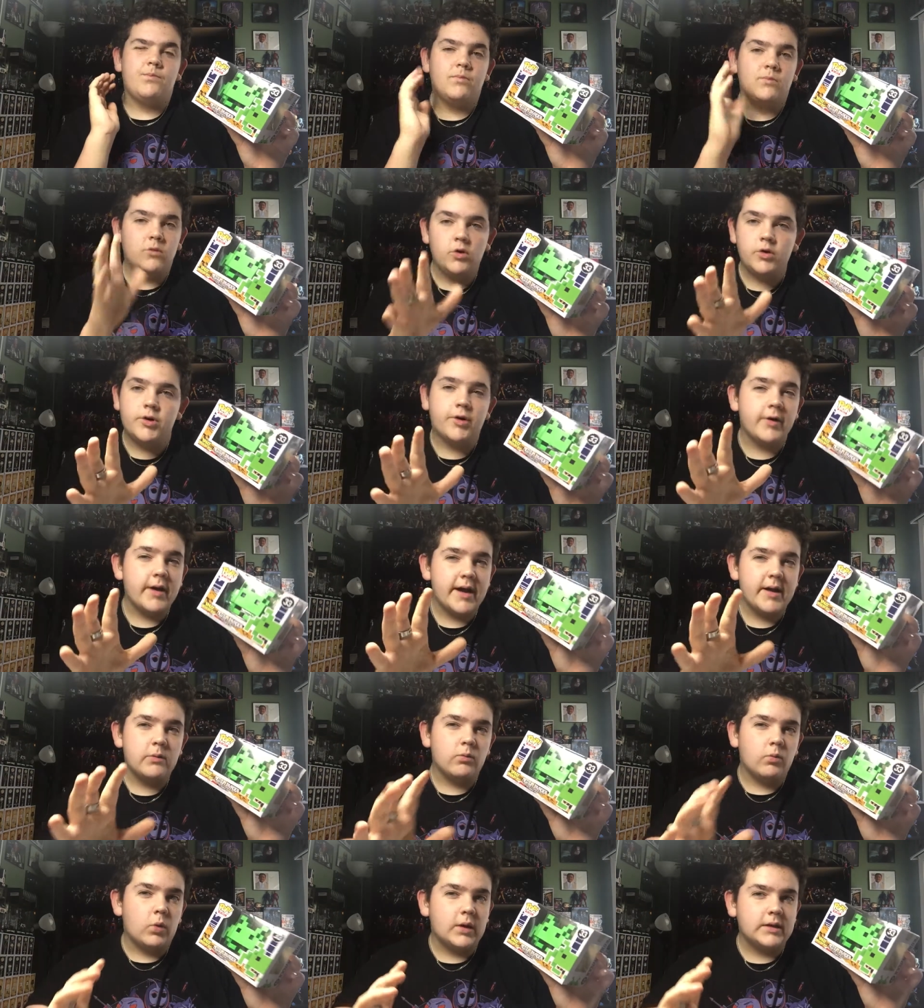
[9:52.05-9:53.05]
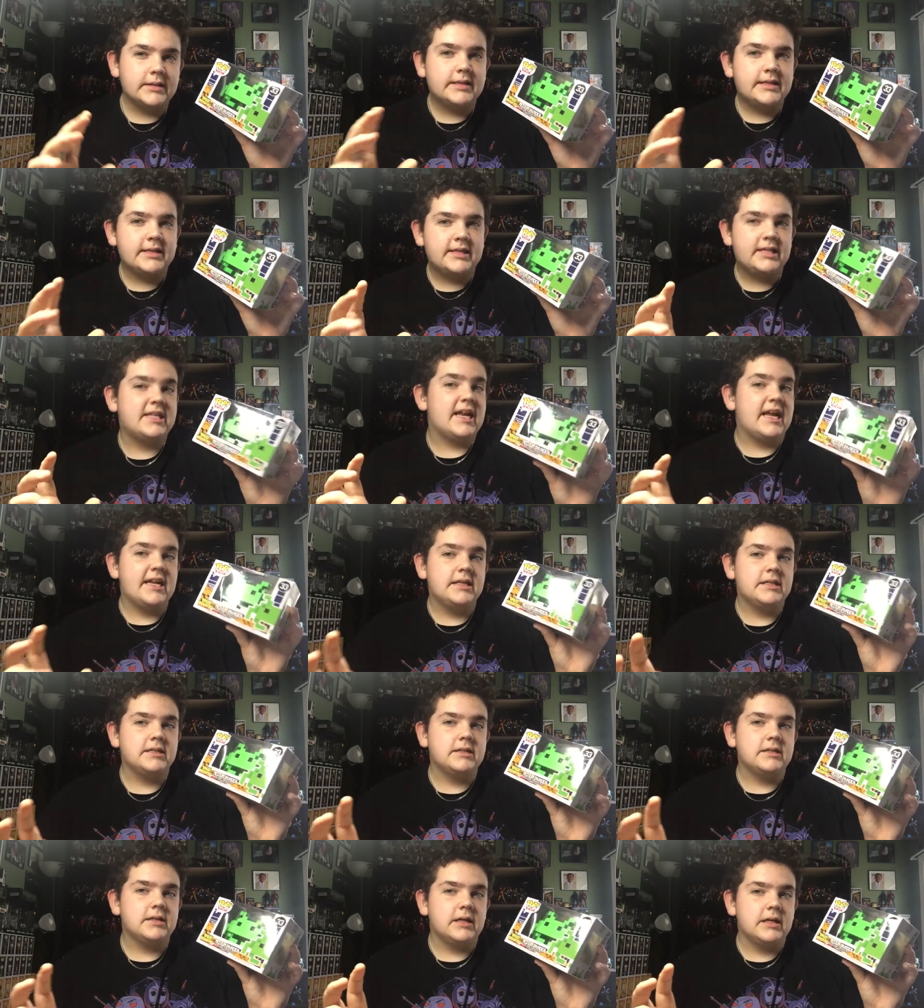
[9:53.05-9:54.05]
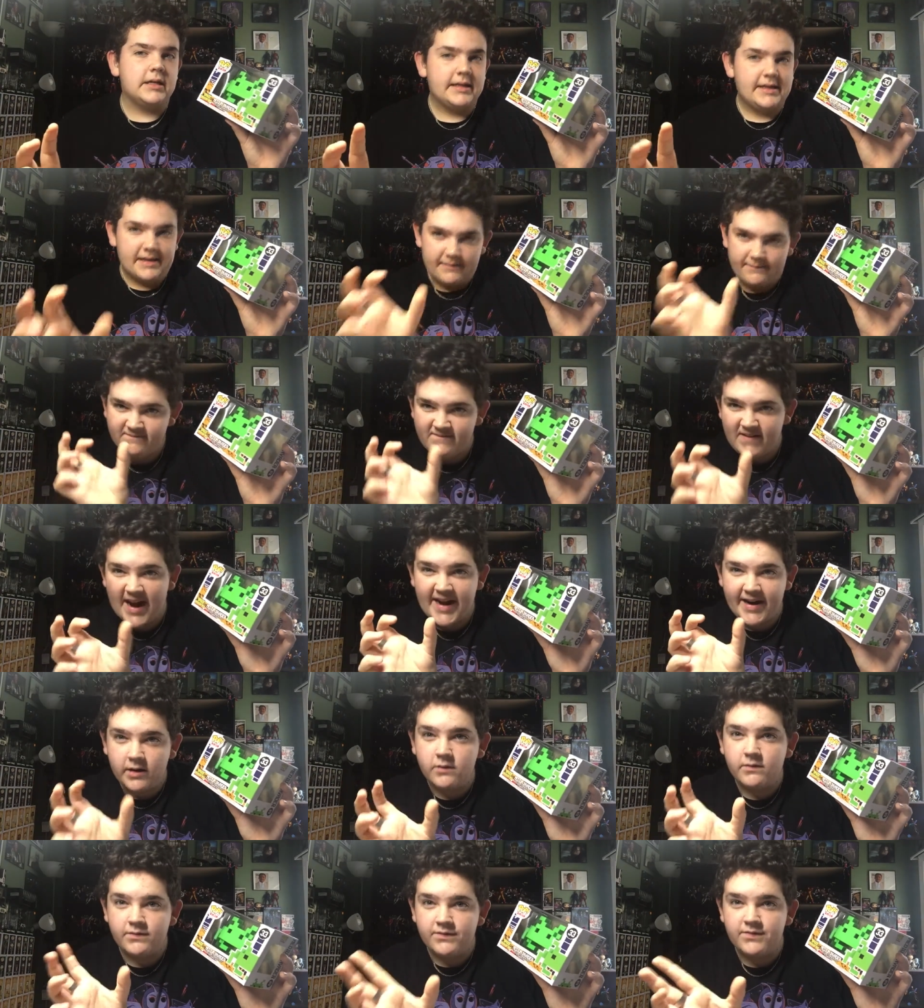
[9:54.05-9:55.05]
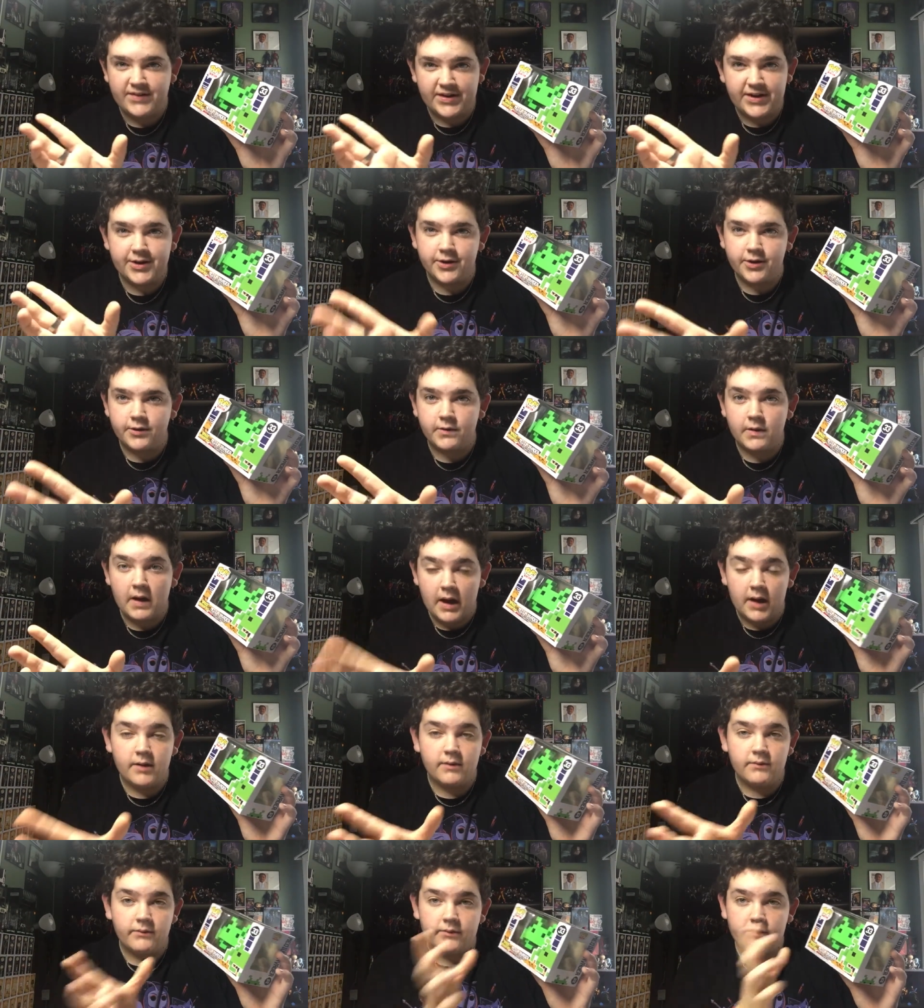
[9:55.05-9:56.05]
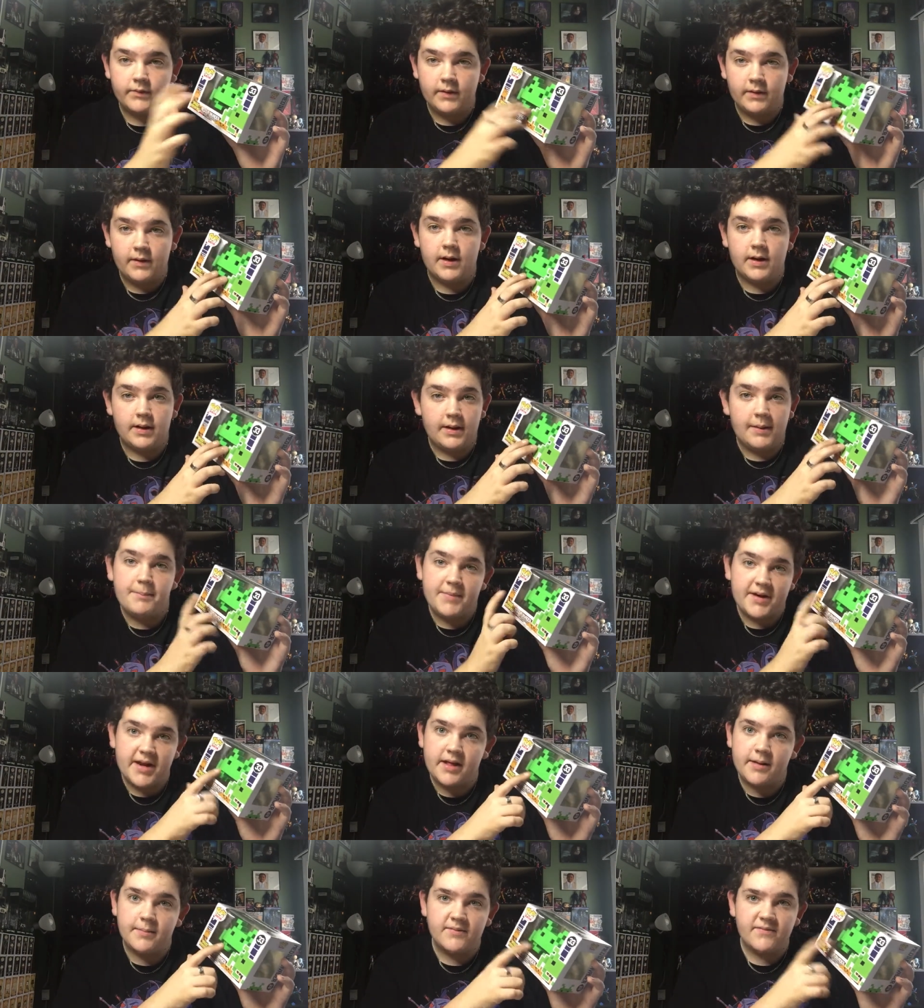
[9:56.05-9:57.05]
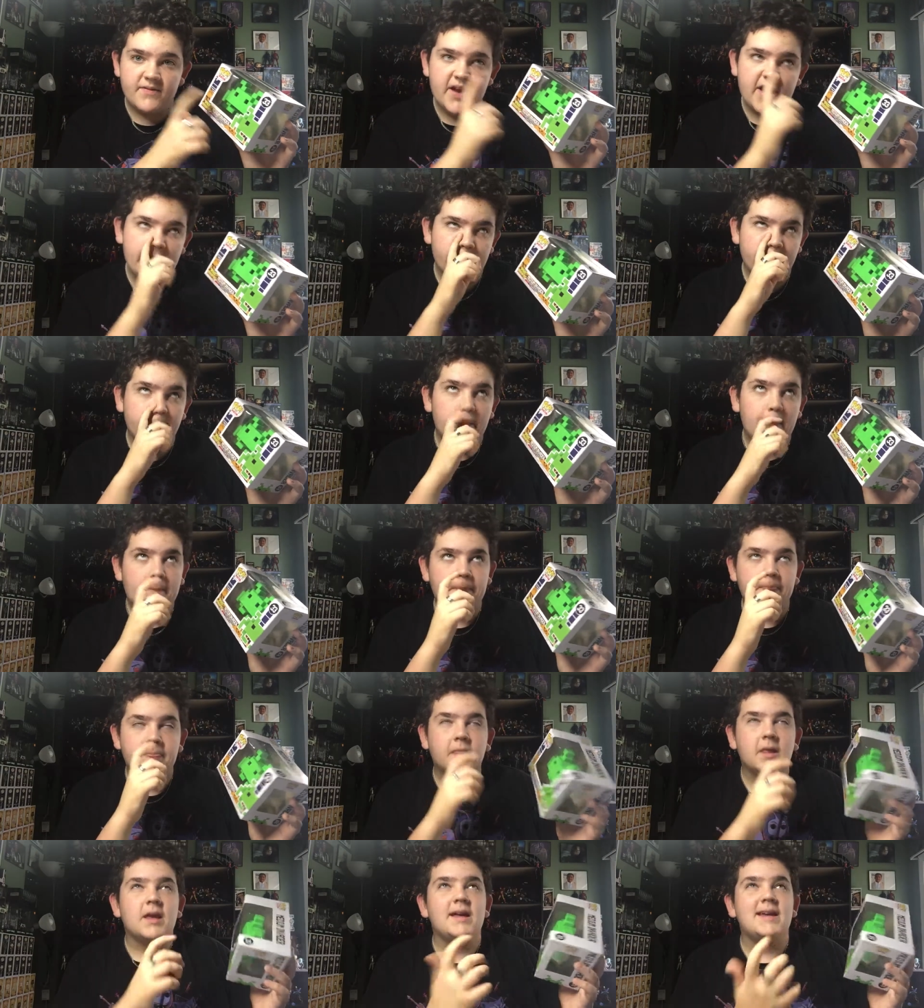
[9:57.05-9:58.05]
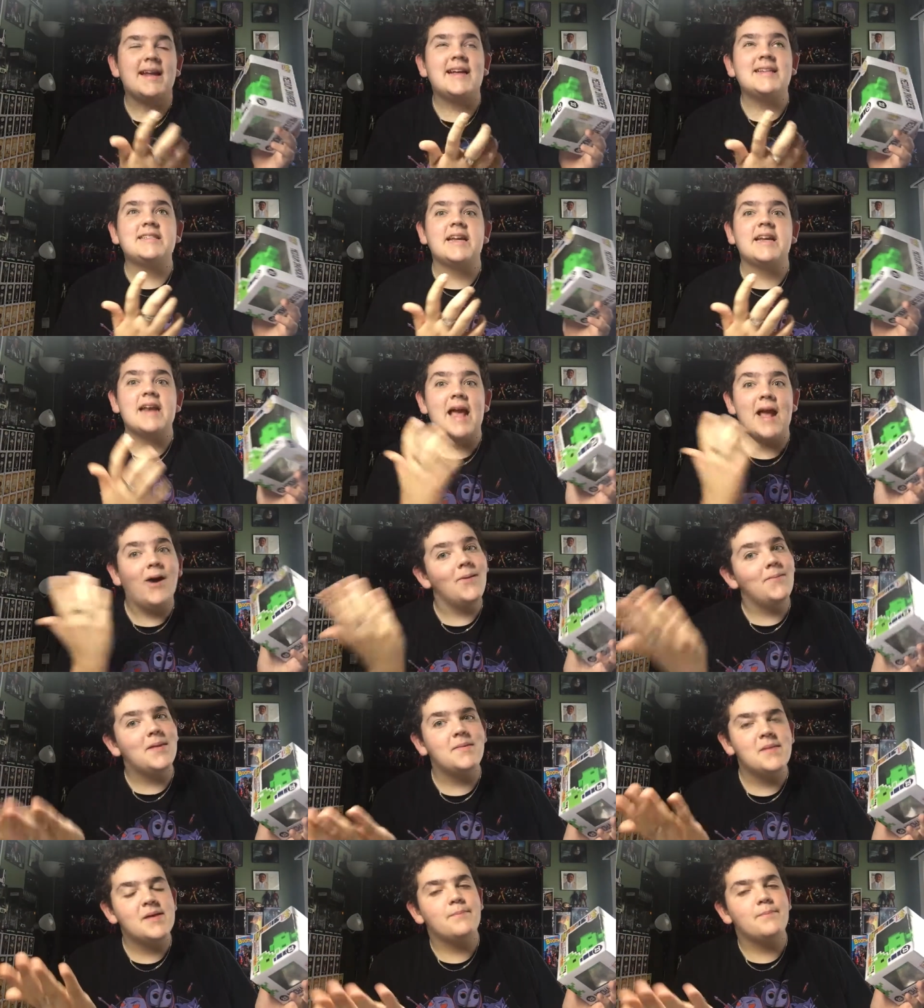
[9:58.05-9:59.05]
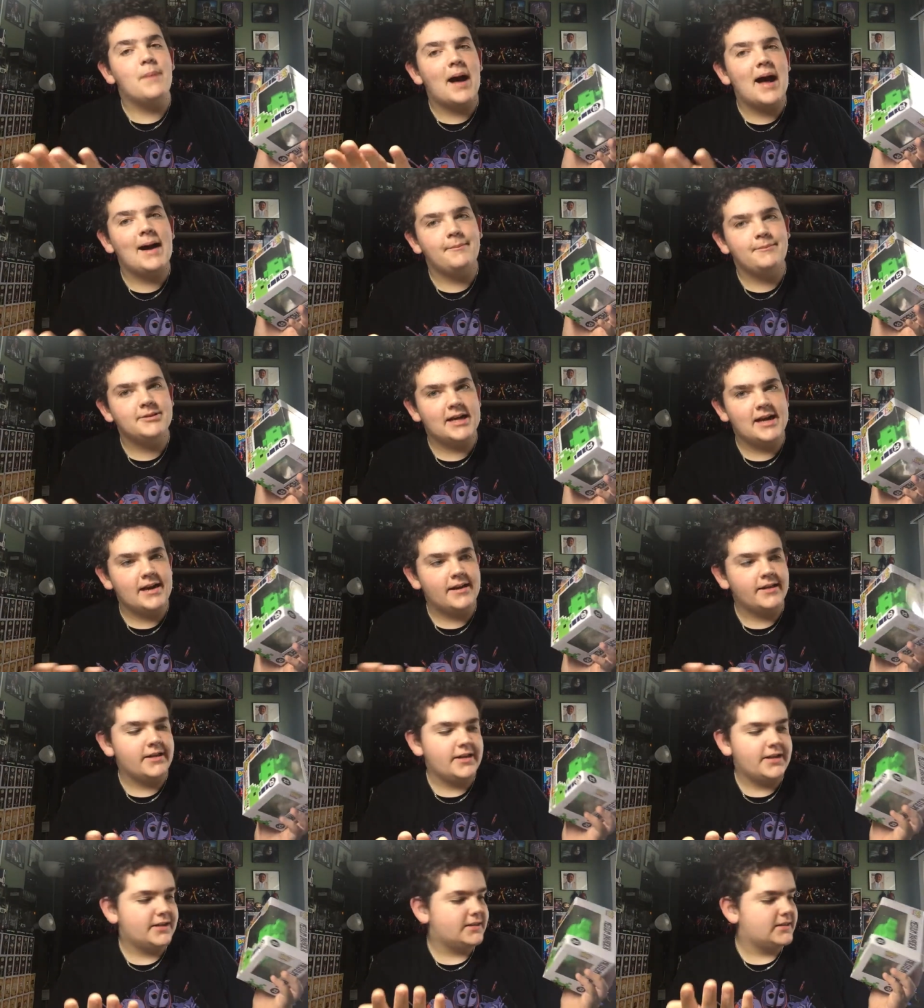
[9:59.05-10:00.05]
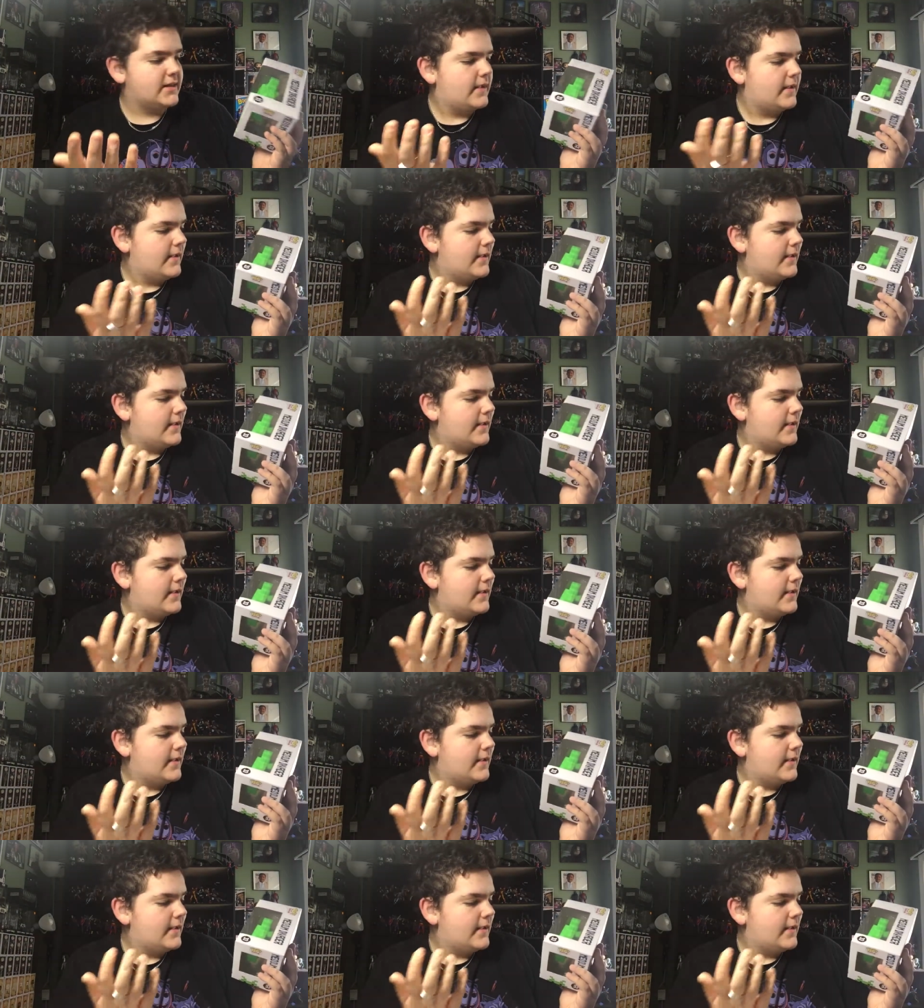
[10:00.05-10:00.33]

Loot Crate once send like a vinyl figure of uh, a medium invader. And I said, I hope they make pops out of these.